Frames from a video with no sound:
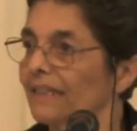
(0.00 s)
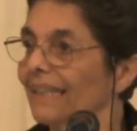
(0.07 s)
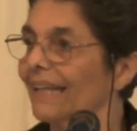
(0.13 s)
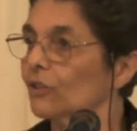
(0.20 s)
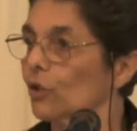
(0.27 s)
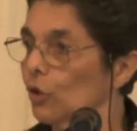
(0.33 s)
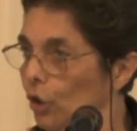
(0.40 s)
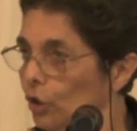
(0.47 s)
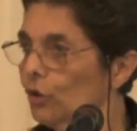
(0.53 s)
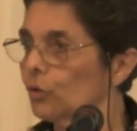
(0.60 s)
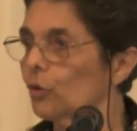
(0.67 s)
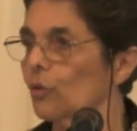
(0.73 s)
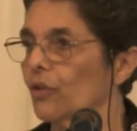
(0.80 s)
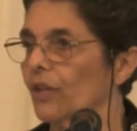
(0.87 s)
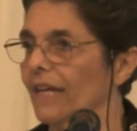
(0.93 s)
that could
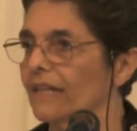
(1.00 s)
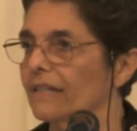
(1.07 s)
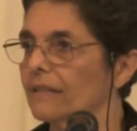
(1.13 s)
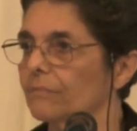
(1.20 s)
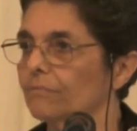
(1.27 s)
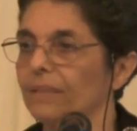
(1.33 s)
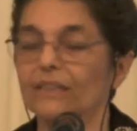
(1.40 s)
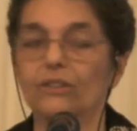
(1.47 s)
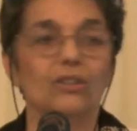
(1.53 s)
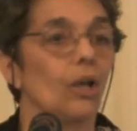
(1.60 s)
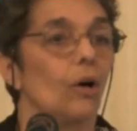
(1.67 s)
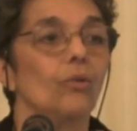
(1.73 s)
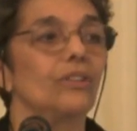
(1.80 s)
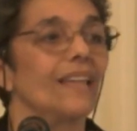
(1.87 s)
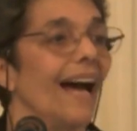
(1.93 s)
do things but
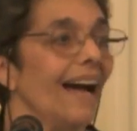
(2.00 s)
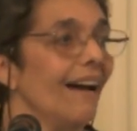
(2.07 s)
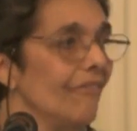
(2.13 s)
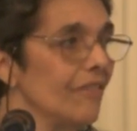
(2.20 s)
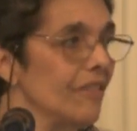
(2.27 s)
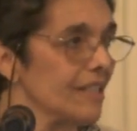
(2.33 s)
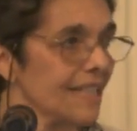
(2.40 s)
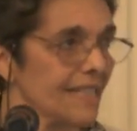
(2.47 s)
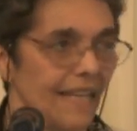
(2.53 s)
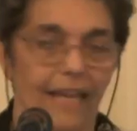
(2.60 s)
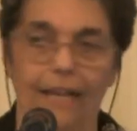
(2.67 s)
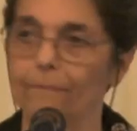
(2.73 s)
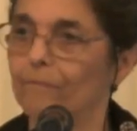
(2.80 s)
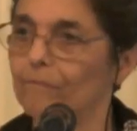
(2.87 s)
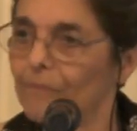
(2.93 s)
don't have the
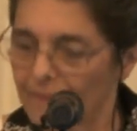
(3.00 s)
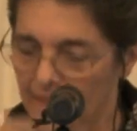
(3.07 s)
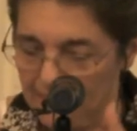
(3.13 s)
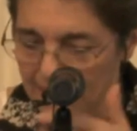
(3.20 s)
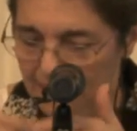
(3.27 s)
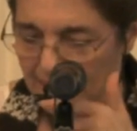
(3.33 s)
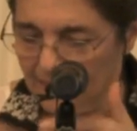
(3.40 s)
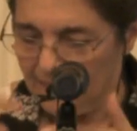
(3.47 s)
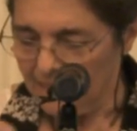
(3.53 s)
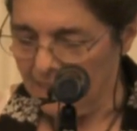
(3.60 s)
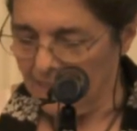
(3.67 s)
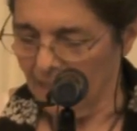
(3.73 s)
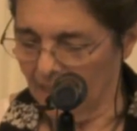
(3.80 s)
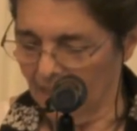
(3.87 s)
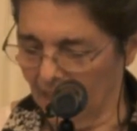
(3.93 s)
same
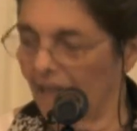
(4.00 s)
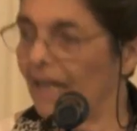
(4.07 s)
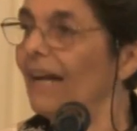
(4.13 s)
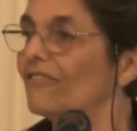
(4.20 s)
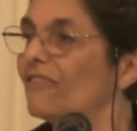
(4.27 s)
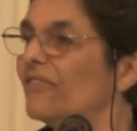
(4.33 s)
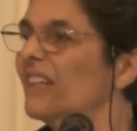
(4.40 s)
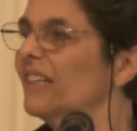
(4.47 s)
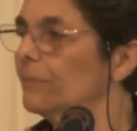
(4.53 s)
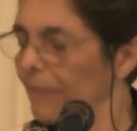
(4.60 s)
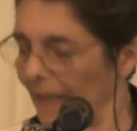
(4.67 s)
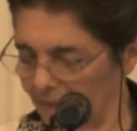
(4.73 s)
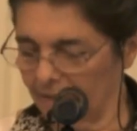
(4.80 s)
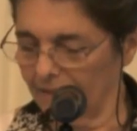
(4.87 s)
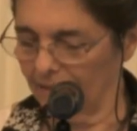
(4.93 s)

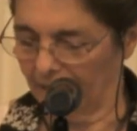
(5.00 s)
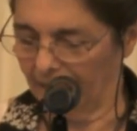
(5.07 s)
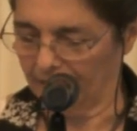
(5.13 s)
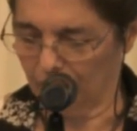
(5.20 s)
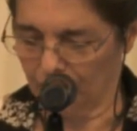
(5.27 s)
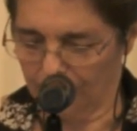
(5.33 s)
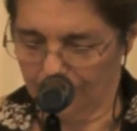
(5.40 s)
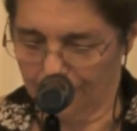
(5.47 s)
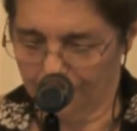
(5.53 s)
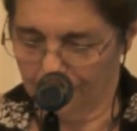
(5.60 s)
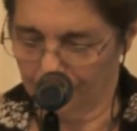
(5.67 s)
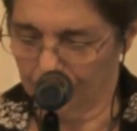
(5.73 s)
feedback connection?